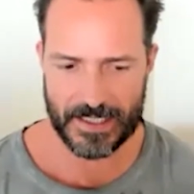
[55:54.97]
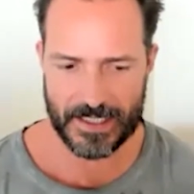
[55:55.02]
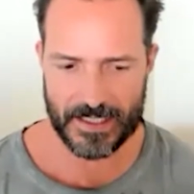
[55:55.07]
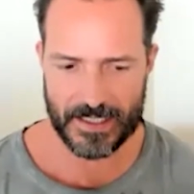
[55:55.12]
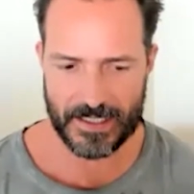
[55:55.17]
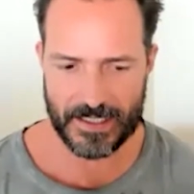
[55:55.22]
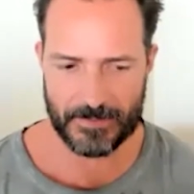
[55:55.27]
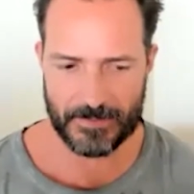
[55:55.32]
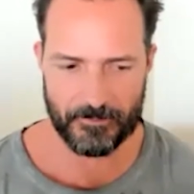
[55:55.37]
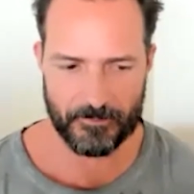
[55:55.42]

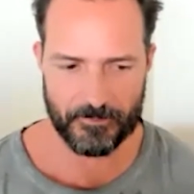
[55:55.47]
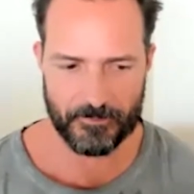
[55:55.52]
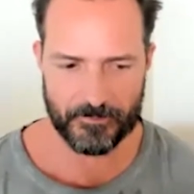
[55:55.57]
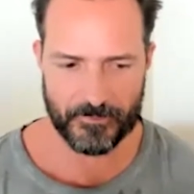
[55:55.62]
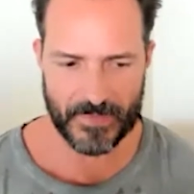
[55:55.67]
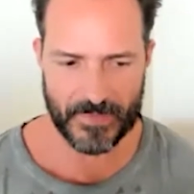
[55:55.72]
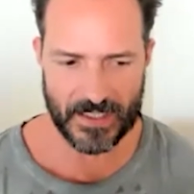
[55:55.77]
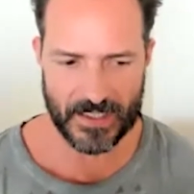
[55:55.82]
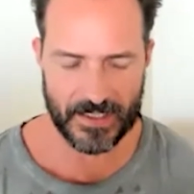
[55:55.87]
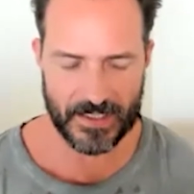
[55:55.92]

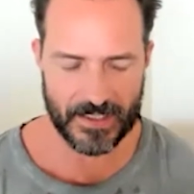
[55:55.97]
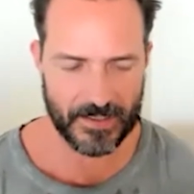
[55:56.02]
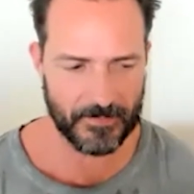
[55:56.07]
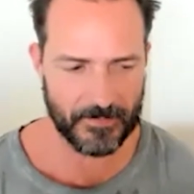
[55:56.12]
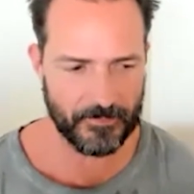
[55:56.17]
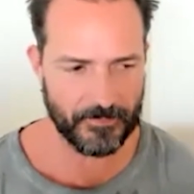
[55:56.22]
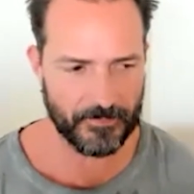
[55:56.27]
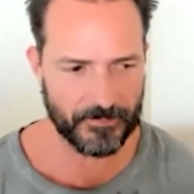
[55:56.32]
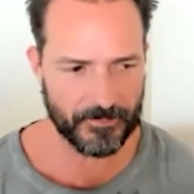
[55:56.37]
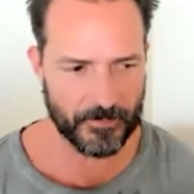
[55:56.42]

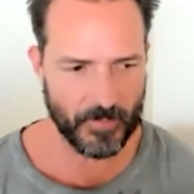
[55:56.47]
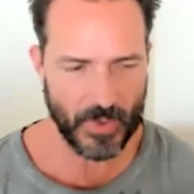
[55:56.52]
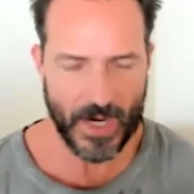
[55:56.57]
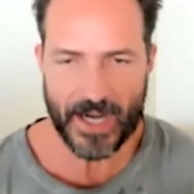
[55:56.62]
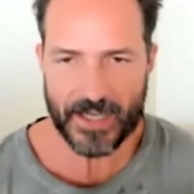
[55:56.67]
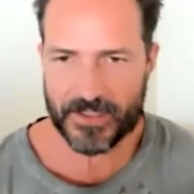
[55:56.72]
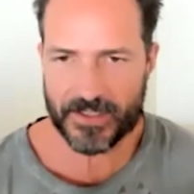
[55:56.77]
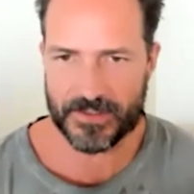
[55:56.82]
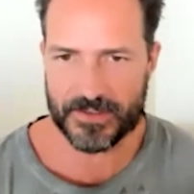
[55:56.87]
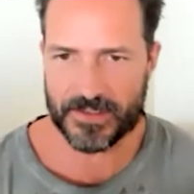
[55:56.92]

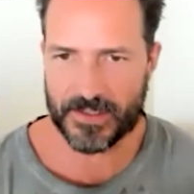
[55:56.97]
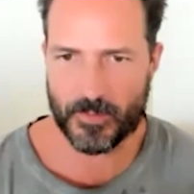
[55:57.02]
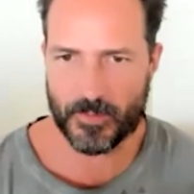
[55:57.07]
practice.